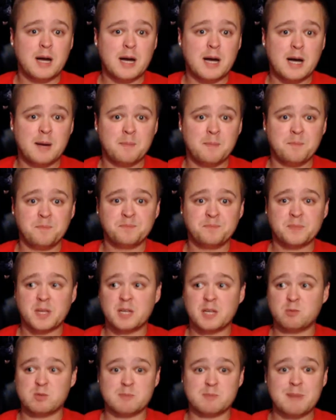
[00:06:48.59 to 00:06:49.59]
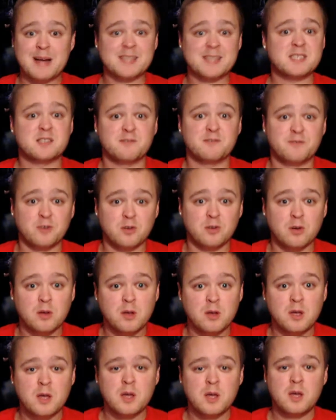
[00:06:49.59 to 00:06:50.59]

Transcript: Um, it was masterful,